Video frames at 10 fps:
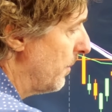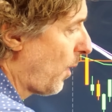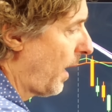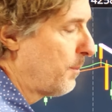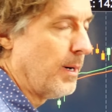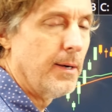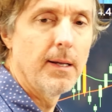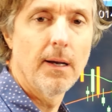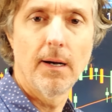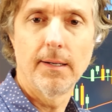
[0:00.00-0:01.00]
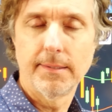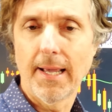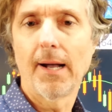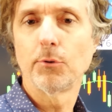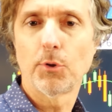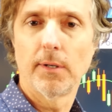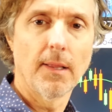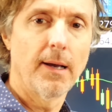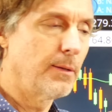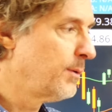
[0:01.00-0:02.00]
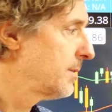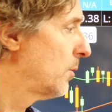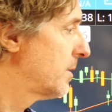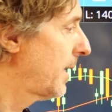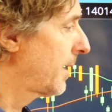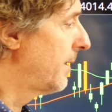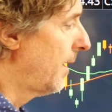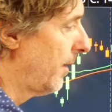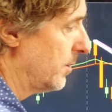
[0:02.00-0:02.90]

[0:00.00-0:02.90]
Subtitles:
primary downtrend line. There is no secondary,